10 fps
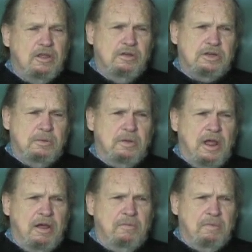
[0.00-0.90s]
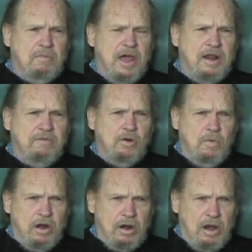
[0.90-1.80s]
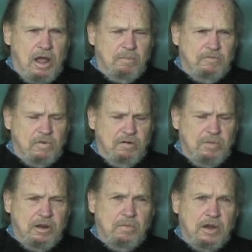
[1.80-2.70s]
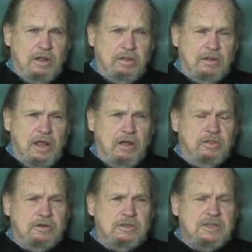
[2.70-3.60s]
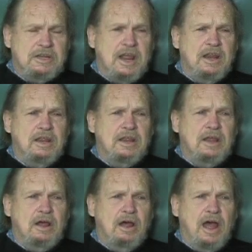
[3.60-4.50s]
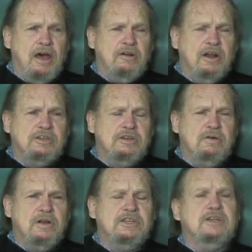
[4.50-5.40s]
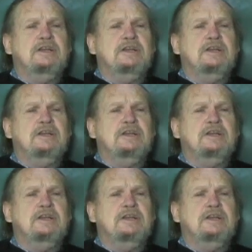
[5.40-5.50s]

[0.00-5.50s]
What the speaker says: usually right after 1 o'clock, before everybody went out on their stories.